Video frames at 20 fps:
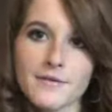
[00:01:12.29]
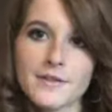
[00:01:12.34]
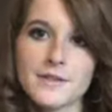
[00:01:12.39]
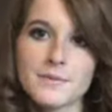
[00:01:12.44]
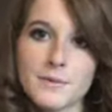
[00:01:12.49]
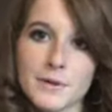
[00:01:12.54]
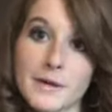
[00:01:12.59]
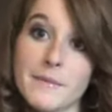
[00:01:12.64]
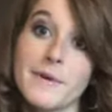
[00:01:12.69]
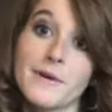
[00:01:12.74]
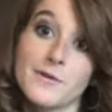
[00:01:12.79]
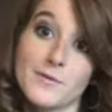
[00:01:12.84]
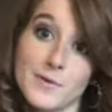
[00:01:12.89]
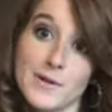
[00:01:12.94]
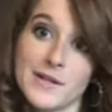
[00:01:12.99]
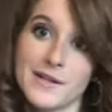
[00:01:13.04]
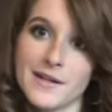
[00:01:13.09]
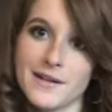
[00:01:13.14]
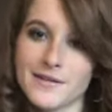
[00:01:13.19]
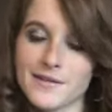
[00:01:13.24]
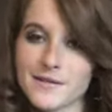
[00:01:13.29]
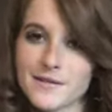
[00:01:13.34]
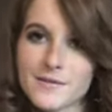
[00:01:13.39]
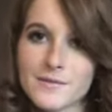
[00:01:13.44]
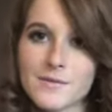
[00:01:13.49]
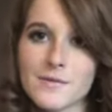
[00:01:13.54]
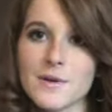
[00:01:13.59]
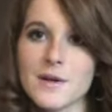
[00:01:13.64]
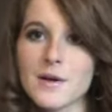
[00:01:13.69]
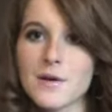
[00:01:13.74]
is pretty much what it is.
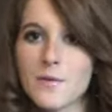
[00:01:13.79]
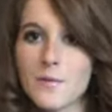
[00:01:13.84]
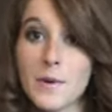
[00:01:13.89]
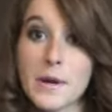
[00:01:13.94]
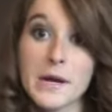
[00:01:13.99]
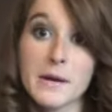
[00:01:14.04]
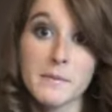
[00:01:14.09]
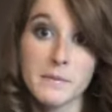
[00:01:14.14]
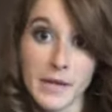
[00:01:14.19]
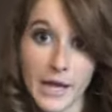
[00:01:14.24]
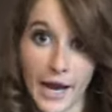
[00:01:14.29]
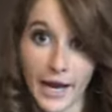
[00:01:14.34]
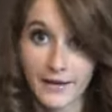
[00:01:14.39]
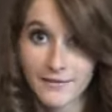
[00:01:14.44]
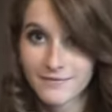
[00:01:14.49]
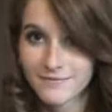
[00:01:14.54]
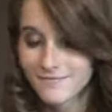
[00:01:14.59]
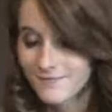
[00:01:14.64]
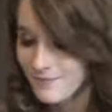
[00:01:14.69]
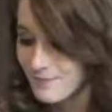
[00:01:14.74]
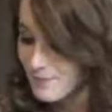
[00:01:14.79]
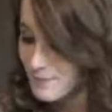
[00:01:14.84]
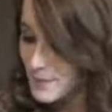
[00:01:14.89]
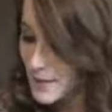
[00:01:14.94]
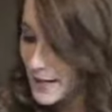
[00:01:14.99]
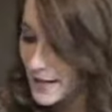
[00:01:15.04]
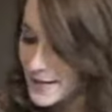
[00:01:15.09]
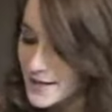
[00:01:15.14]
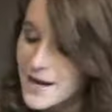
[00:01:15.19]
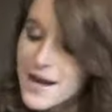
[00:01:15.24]
We complain.
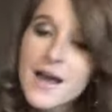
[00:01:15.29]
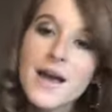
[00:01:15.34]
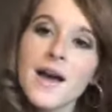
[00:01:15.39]
But